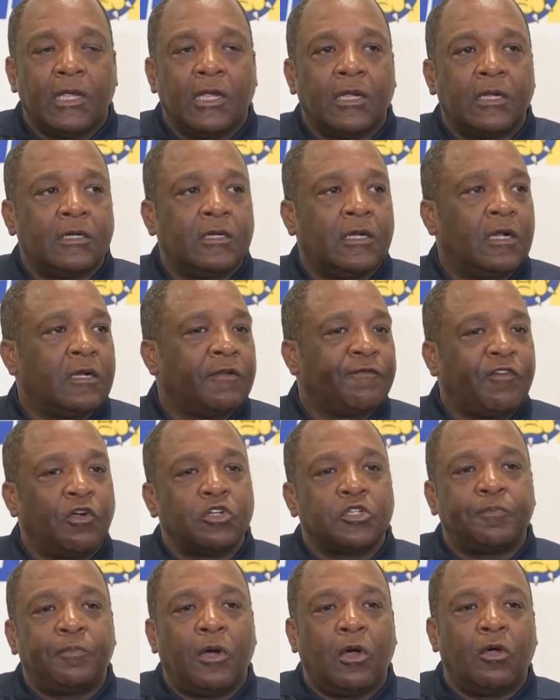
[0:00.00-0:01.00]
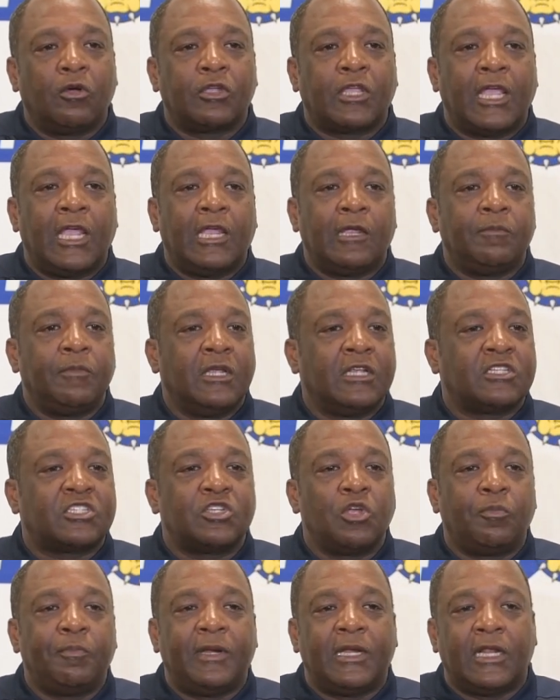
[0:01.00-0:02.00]
And the first ball game is
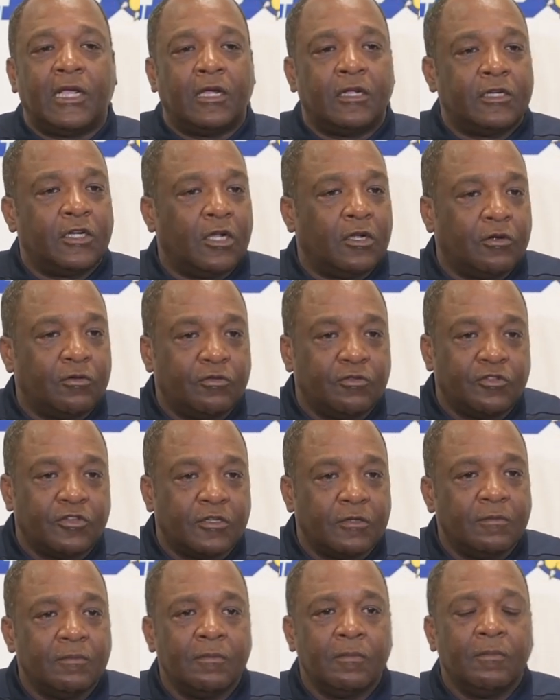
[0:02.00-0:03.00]
so many unknowns.